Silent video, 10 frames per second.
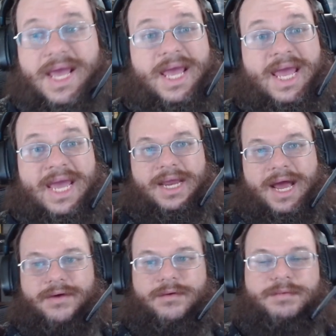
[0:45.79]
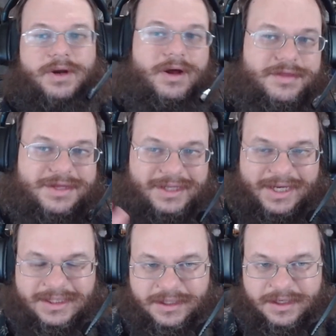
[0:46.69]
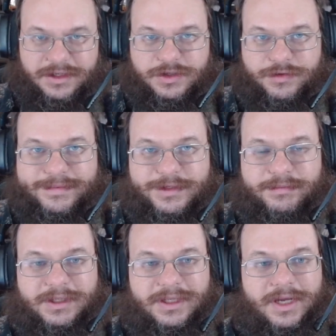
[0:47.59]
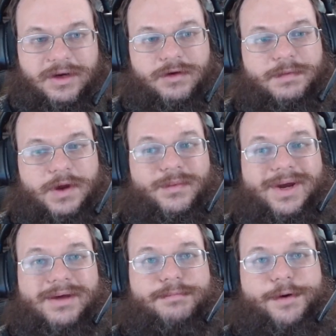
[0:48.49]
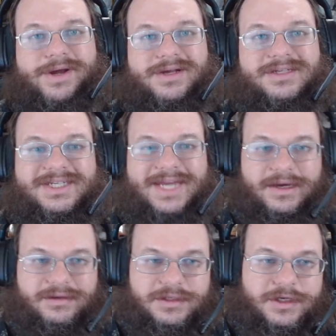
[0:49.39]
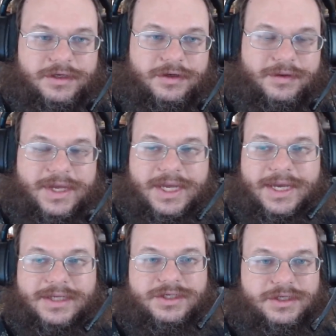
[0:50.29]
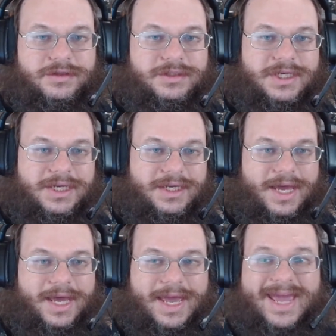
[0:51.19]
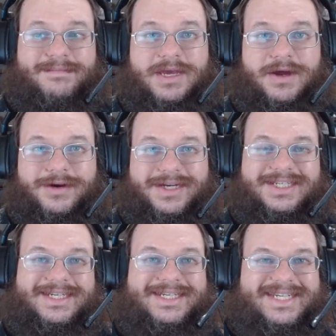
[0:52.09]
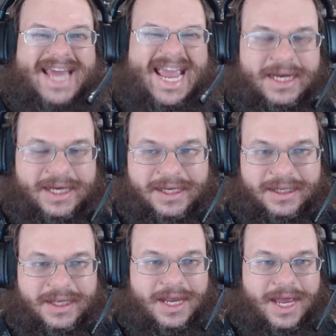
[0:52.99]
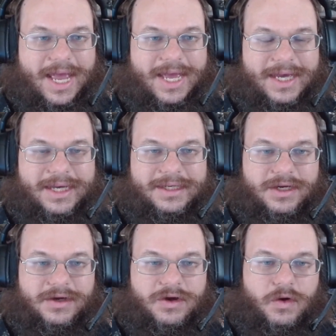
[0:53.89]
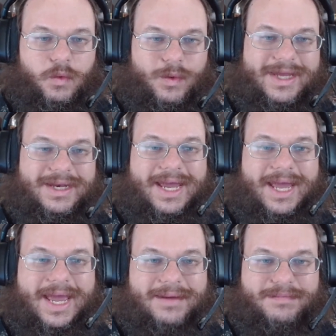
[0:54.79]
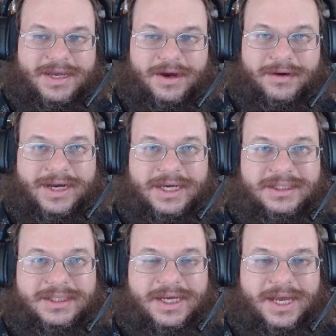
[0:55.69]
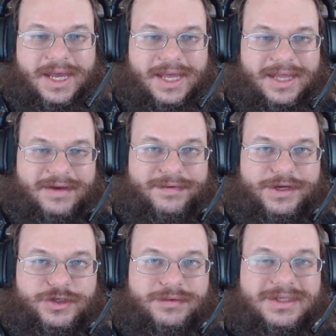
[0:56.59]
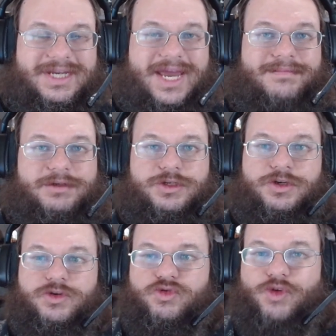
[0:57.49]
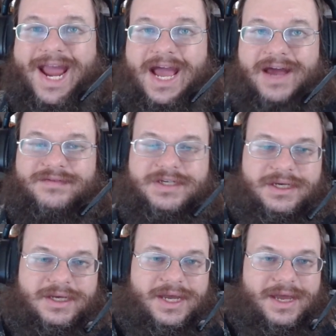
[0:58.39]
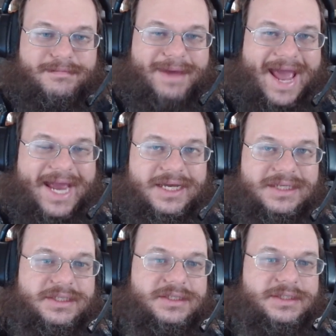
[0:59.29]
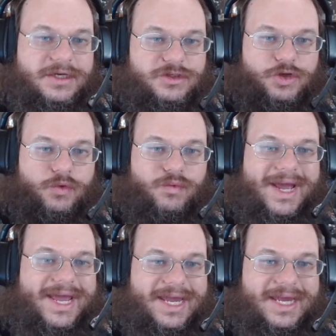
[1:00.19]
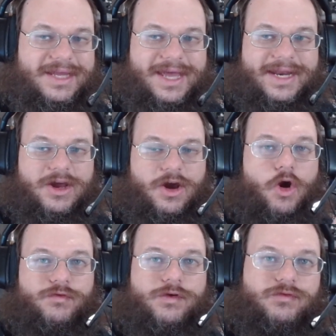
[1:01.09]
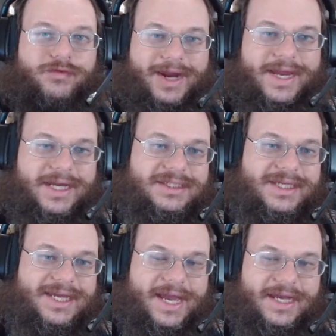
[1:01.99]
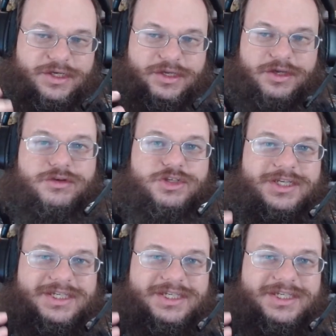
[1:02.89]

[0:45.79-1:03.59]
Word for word: And I will put all the links in the description below, but what it boils down to is using APRS data. And when APRS, the researcher was able to craft packets in such a way that it overwrites the execution